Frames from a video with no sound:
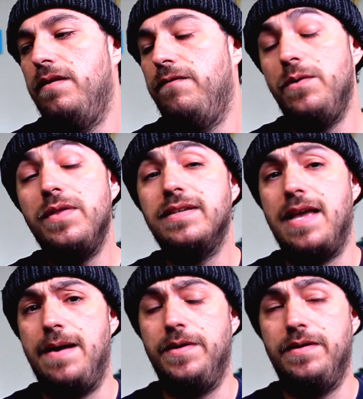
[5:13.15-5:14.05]
A few things
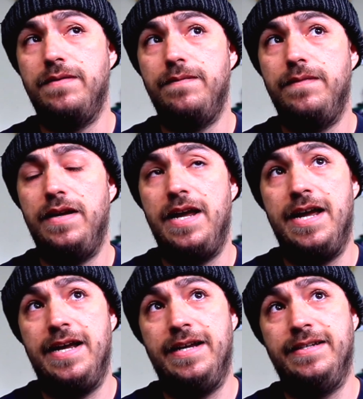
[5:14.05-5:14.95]
happened,
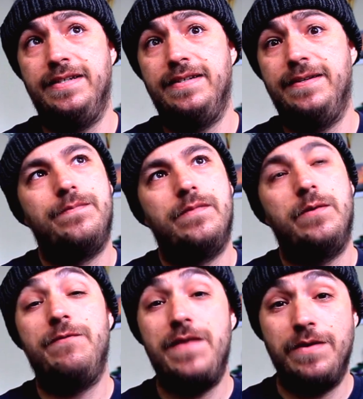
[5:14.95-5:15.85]
and
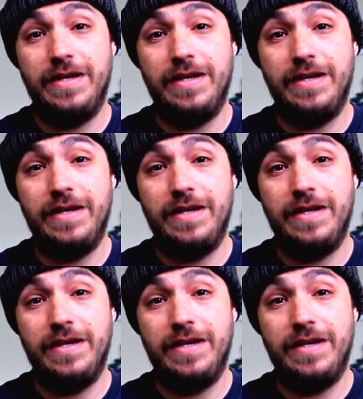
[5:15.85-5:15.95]
we found